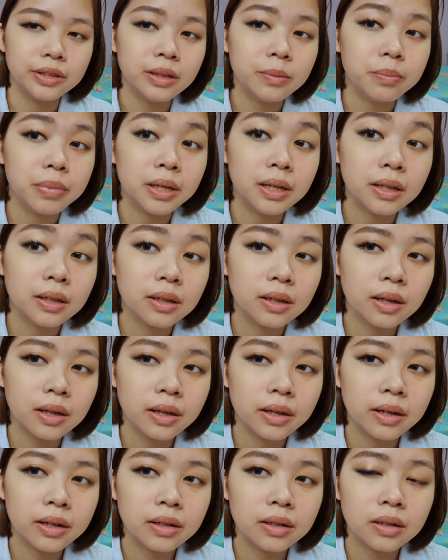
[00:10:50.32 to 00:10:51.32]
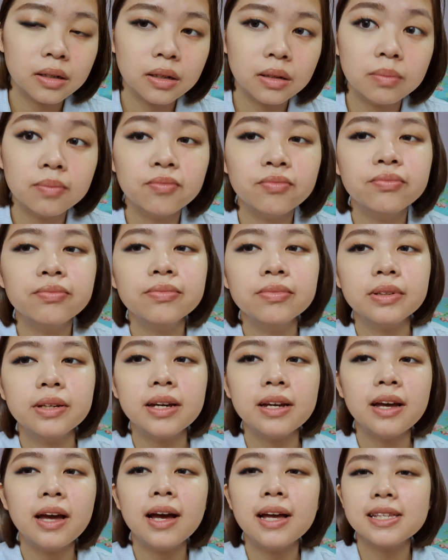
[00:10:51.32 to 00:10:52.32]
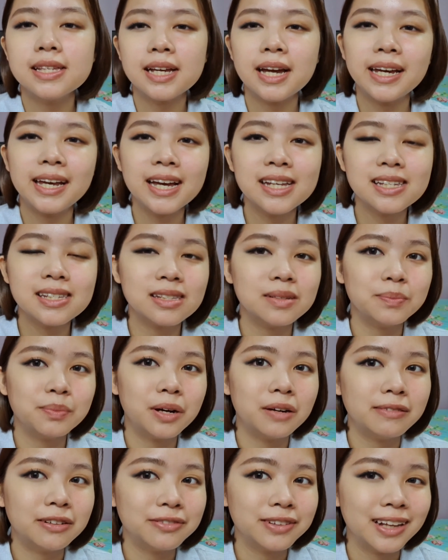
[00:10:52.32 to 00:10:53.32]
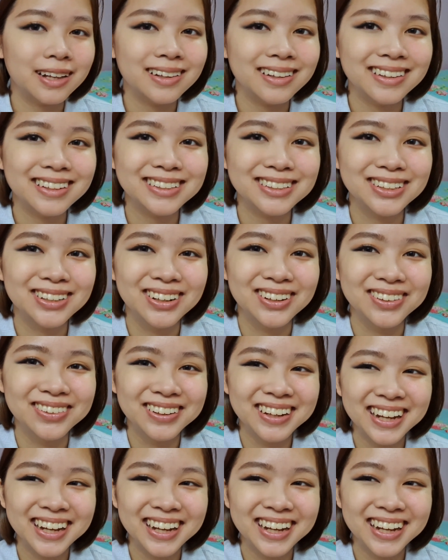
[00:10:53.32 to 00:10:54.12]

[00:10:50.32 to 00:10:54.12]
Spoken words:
big, and I guess it's a pop of color, so